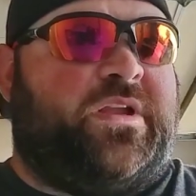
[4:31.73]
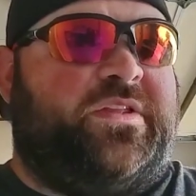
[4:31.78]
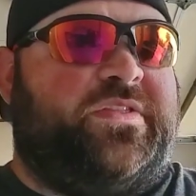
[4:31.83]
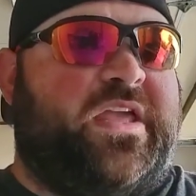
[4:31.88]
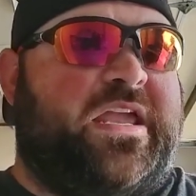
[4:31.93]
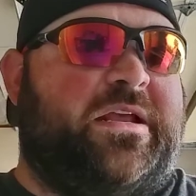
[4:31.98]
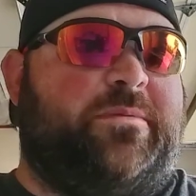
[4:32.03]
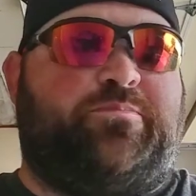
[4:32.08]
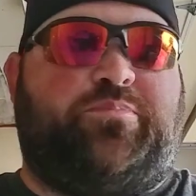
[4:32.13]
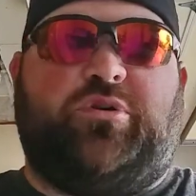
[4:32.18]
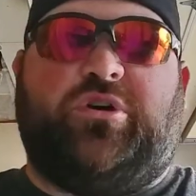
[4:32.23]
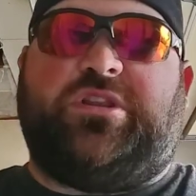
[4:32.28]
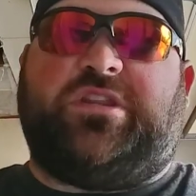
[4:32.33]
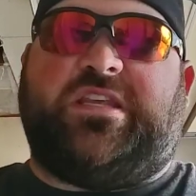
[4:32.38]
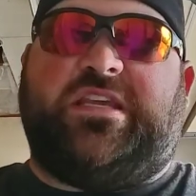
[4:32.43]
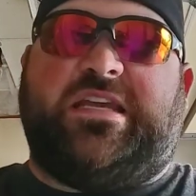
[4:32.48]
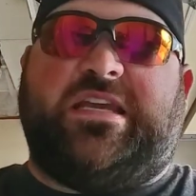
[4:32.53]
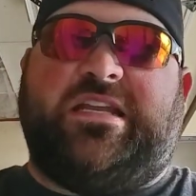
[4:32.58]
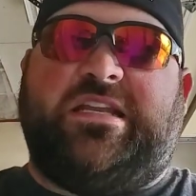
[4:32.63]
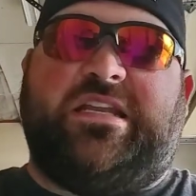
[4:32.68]
They had put
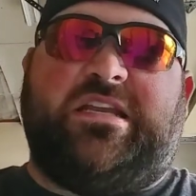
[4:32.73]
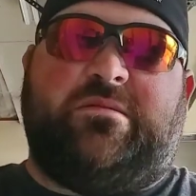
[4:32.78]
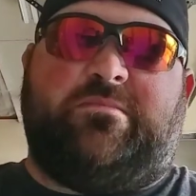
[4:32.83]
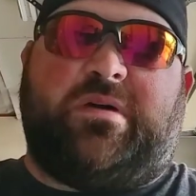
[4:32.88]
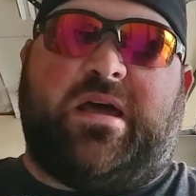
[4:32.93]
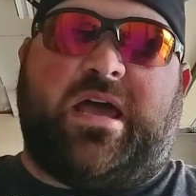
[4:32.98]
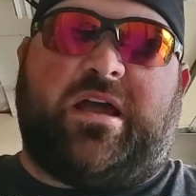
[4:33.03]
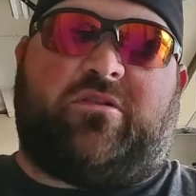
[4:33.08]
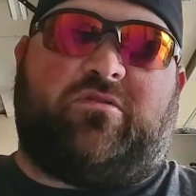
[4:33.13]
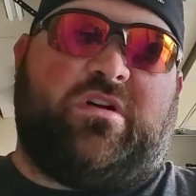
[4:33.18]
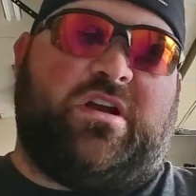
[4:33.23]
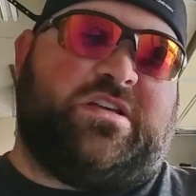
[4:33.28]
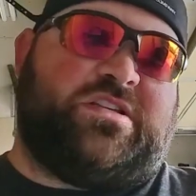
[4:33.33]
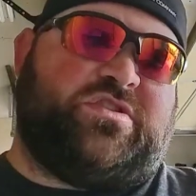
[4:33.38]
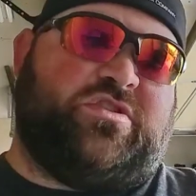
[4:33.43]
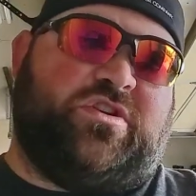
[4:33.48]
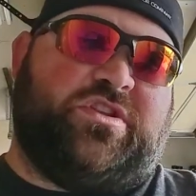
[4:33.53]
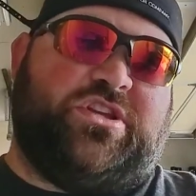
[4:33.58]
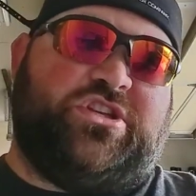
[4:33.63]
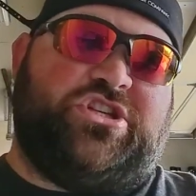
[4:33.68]
the Indian
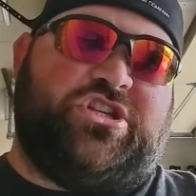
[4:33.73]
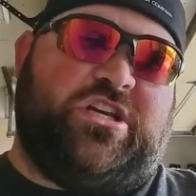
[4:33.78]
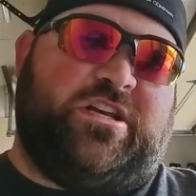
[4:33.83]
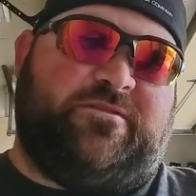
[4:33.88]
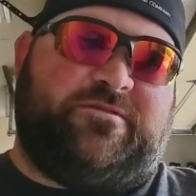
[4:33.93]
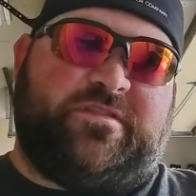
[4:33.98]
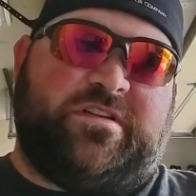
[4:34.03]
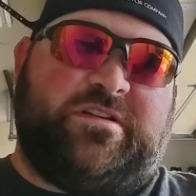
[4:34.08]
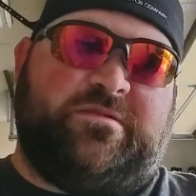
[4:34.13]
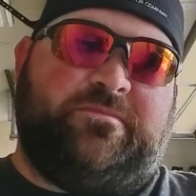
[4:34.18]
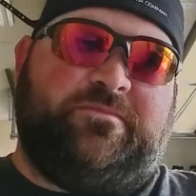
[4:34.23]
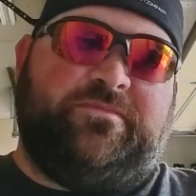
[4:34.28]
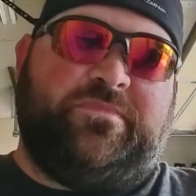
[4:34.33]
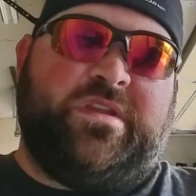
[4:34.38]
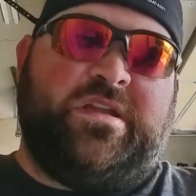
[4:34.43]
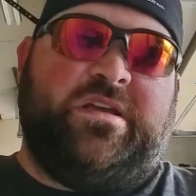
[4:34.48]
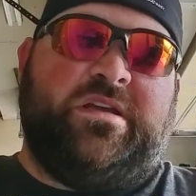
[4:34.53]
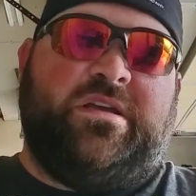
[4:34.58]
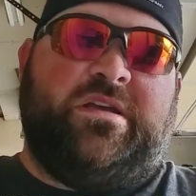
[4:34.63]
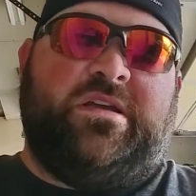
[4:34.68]
backrest on the Chieftain,
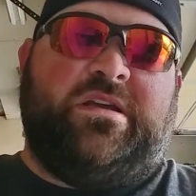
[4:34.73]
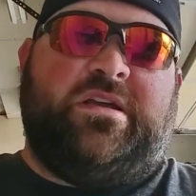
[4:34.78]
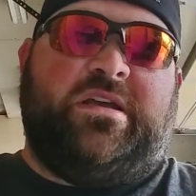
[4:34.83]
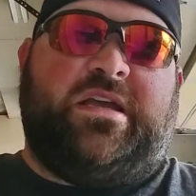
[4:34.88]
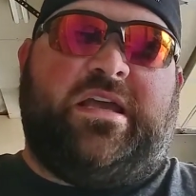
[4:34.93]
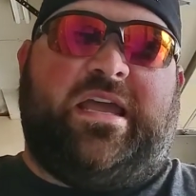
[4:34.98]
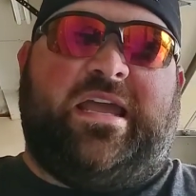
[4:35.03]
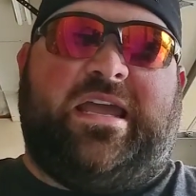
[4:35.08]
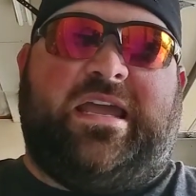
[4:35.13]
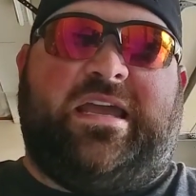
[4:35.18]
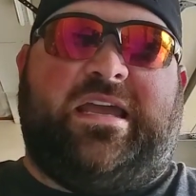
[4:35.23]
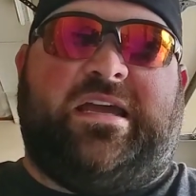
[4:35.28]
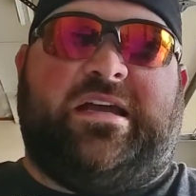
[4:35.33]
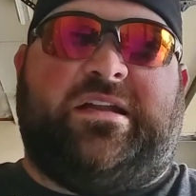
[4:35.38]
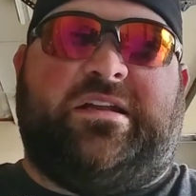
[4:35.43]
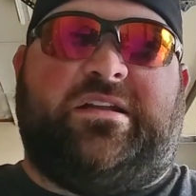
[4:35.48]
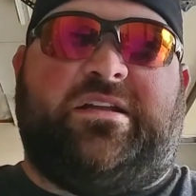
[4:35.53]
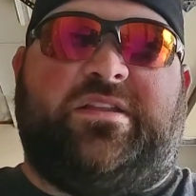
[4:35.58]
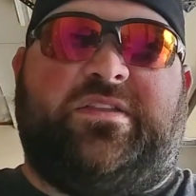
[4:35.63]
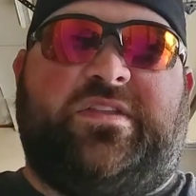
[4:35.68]

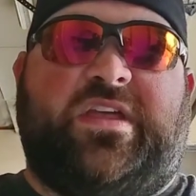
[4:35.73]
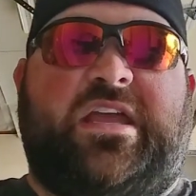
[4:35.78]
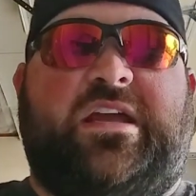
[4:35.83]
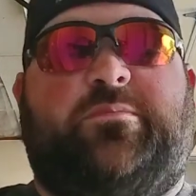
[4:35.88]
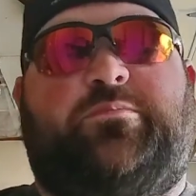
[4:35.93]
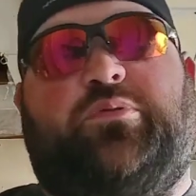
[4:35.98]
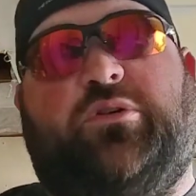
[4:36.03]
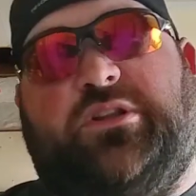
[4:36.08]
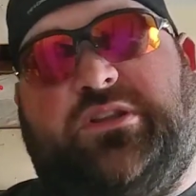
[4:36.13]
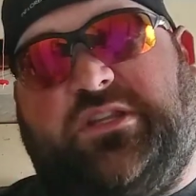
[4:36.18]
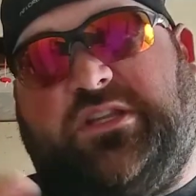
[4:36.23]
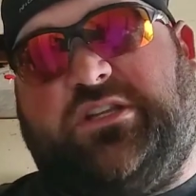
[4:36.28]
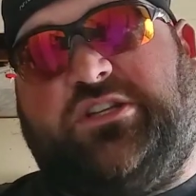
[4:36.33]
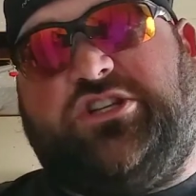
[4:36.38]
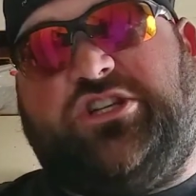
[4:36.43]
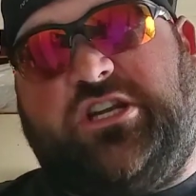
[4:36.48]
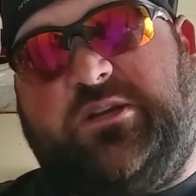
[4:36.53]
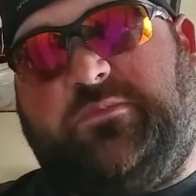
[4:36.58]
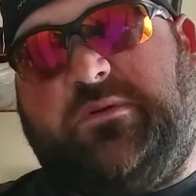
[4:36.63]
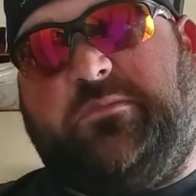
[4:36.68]
and they had put the
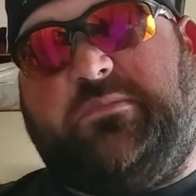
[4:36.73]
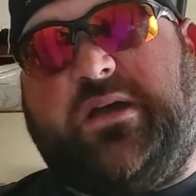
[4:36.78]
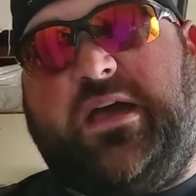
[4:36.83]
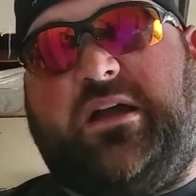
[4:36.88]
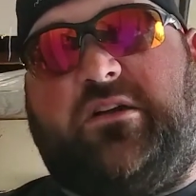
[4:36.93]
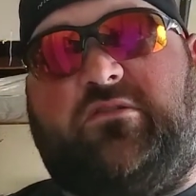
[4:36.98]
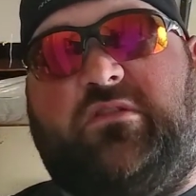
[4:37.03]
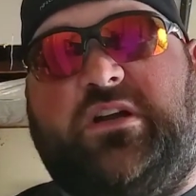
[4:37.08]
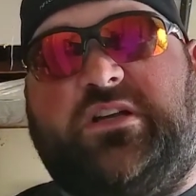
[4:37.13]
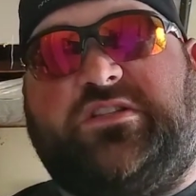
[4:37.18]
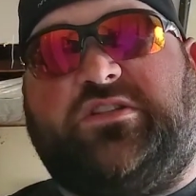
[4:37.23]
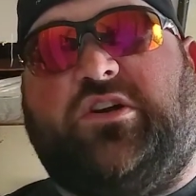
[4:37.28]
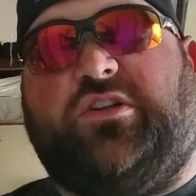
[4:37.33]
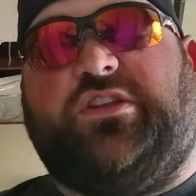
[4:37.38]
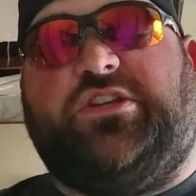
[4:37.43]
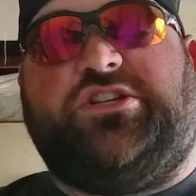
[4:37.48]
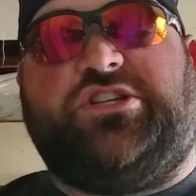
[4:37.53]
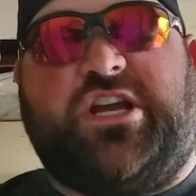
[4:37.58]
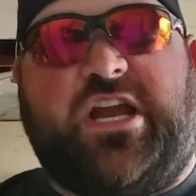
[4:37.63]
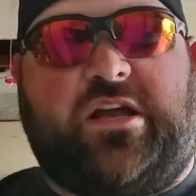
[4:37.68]
cheapy backrest on
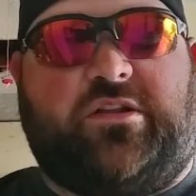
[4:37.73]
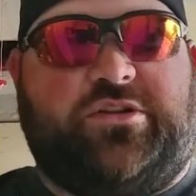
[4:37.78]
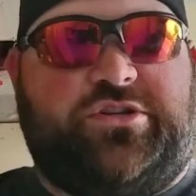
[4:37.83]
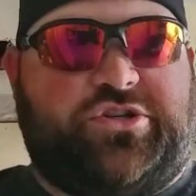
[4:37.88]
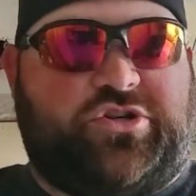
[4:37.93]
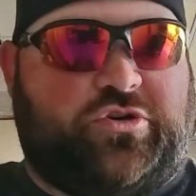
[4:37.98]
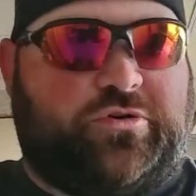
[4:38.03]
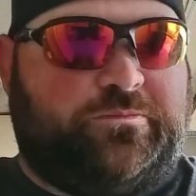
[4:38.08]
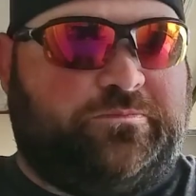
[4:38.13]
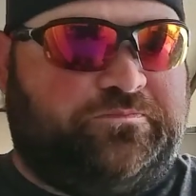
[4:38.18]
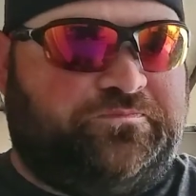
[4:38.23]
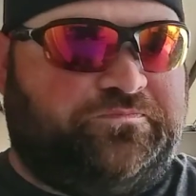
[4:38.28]
the Challenger.